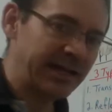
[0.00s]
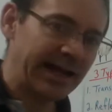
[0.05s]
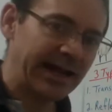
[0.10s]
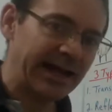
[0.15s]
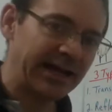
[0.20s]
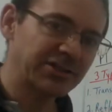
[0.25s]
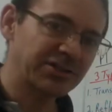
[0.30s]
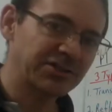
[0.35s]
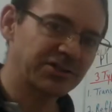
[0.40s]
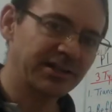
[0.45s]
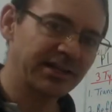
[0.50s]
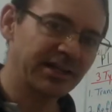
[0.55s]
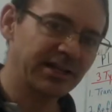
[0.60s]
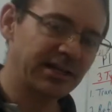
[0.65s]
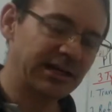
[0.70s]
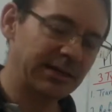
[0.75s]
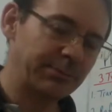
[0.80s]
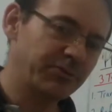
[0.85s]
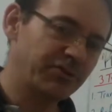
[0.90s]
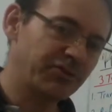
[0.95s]
actually
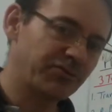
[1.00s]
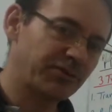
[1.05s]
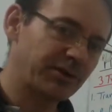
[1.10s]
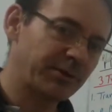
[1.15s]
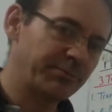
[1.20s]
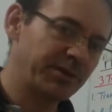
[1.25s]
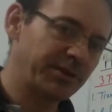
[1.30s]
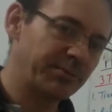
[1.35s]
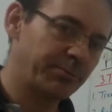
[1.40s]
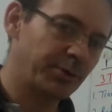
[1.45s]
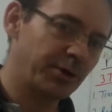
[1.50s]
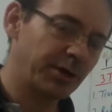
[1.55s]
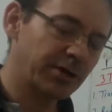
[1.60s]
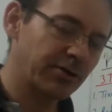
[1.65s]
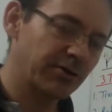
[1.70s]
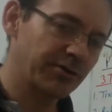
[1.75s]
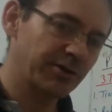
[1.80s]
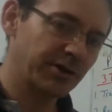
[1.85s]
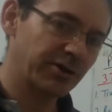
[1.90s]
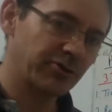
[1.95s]
comes from the book
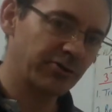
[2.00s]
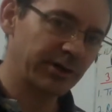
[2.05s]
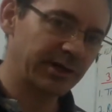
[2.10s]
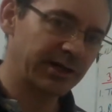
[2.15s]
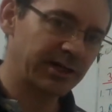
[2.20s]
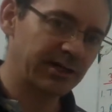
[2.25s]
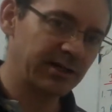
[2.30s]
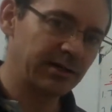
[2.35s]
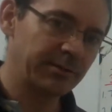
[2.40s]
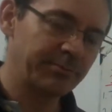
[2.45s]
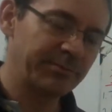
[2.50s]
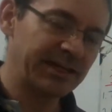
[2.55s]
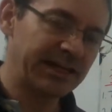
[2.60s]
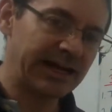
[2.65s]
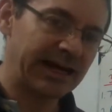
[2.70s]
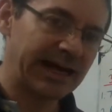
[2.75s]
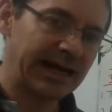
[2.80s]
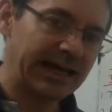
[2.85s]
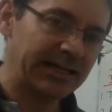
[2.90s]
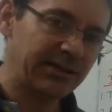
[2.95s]
or the curriculum that
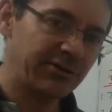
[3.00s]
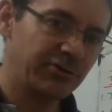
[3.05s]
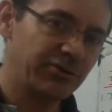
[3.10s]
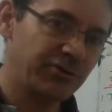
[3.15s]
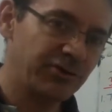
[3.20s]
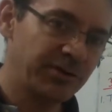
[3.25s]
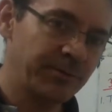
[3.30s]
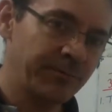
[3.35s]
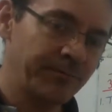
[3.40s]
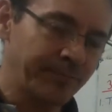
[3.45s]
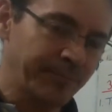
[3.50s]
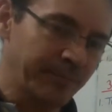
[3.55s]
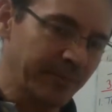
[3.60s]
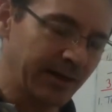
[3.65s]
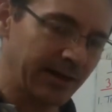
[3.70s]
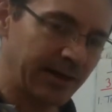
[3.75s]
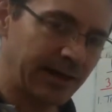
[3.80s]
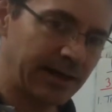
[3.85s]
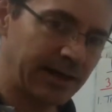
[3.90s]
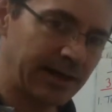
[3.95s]
I use
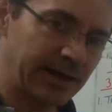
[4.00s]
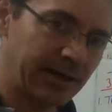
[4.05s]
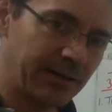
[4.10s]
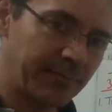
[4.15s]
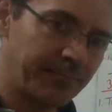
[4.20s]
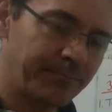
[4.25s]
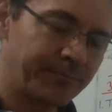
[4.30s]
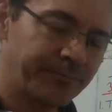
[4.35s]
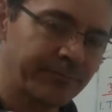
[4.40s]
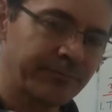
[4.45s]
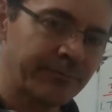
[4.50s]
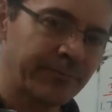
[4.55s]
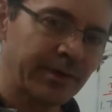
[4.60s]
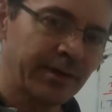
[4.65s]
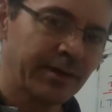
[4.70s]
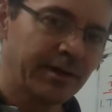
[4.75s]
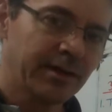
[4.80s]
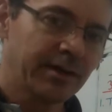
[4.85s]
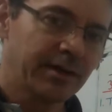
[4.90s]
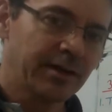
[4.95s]

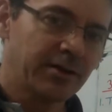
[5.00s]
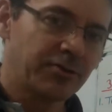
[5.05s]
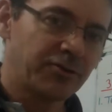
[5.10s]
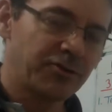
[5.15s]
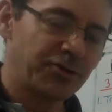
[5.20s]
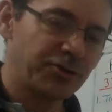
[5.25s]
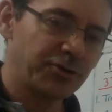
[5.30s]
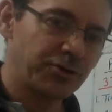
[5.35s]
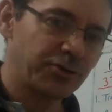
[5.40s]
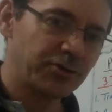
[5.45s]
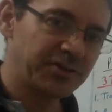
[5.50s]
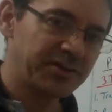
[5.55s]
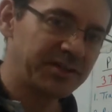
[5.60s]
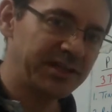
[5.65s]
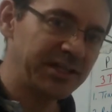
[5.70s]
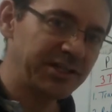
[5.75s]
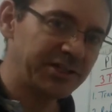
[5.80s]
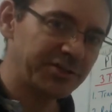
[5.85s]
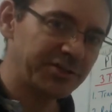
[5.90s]
to teach